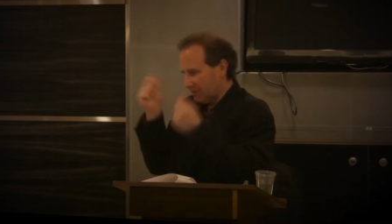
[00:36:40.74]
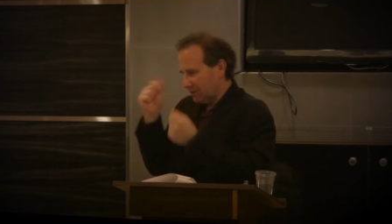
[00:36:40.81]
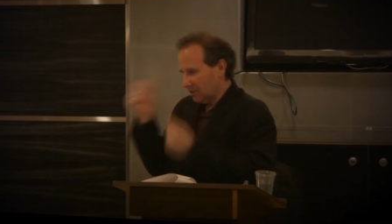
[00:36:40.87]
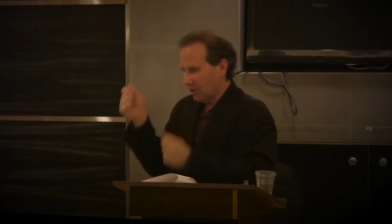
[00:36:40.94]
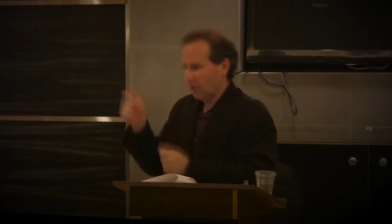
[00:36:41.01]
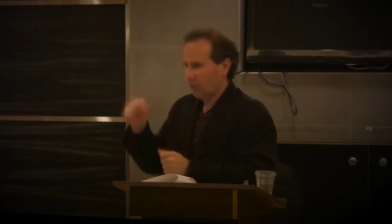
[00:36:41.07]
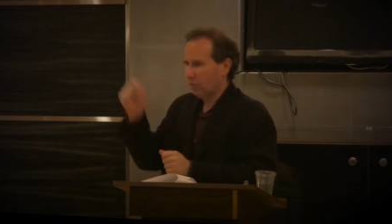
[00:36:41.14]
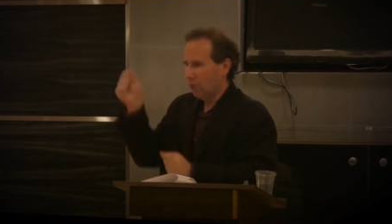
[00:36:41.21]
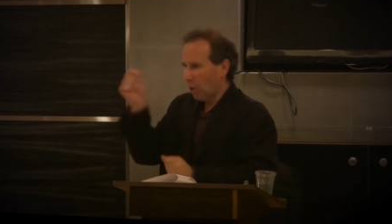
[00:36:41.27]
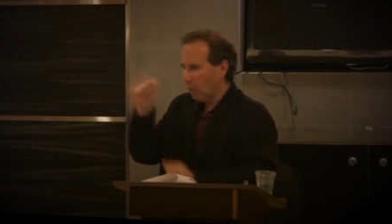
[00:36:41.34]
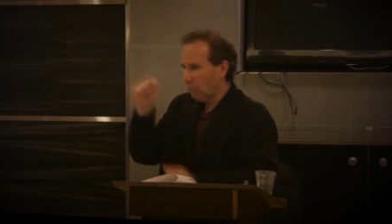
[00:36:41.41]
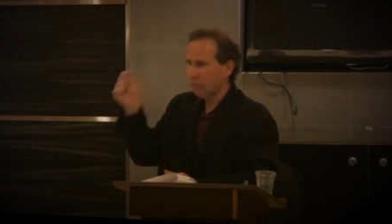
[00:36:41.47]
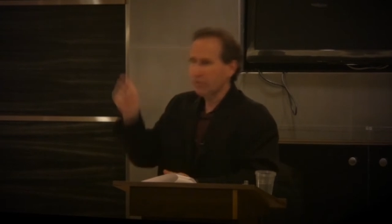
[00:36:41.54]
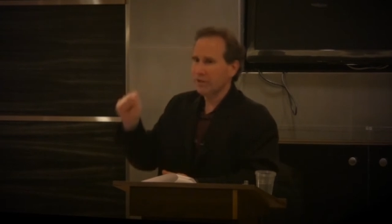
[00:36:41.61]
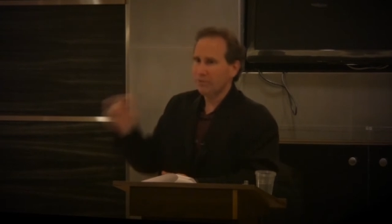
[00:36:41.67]
you know,
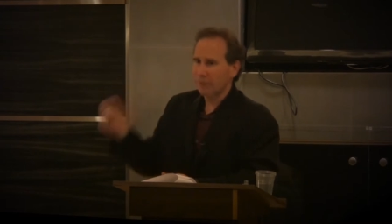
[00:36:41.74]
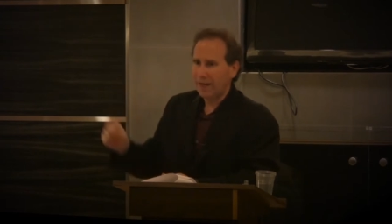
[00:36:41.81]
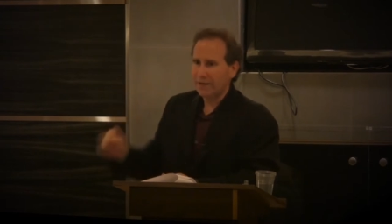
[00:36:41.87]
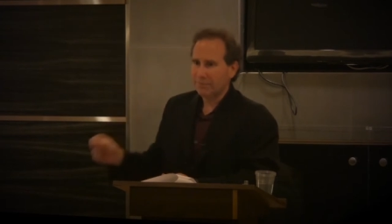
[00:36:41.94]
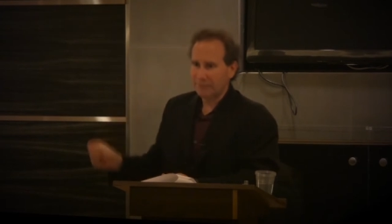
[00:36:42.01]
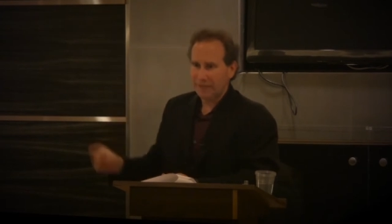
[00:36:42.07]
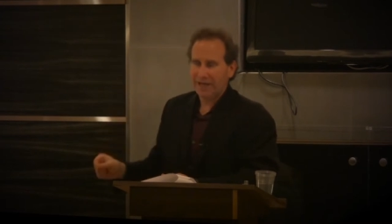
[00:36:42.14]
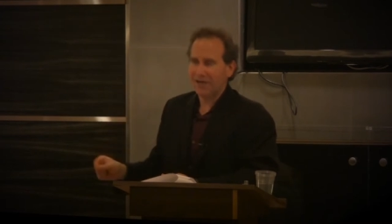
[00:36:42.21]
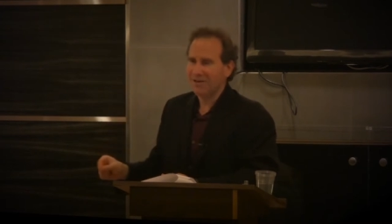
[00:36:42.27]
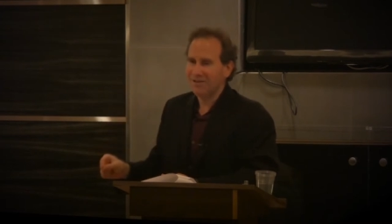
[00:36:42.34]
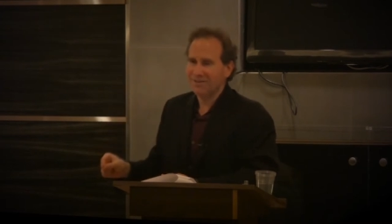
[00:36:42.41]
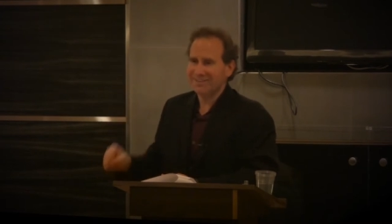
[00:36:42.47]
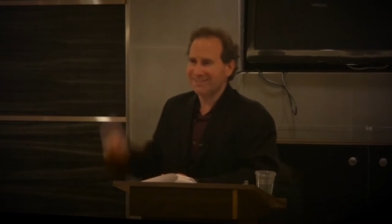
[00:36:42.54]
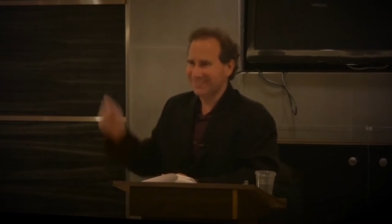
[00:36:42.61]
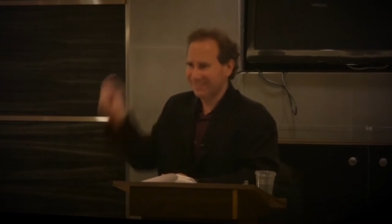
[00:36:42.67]
hopefully write them
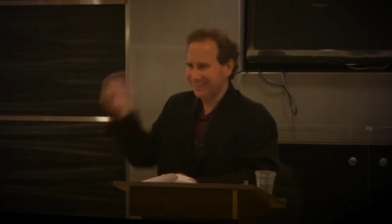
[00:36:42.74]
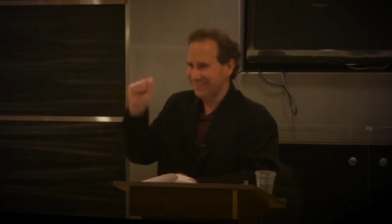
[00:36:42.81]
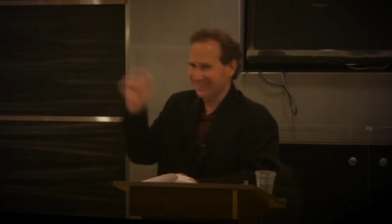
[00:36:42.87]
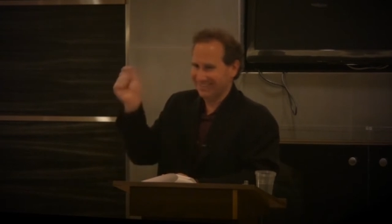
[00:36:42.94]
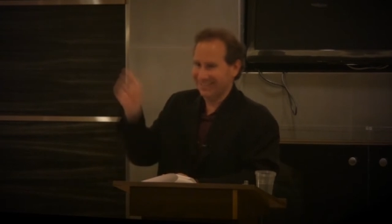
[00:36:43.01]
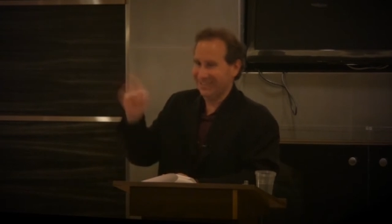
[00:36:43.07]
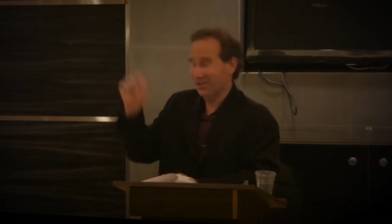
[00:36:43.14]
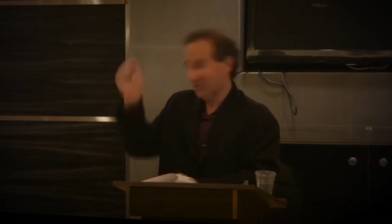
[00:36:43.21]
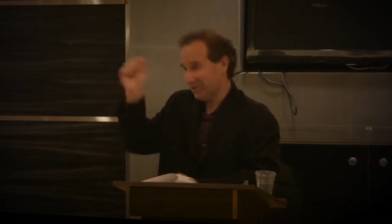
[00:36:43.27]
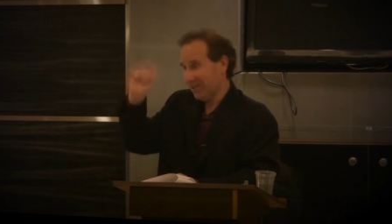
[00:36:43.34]
down and go,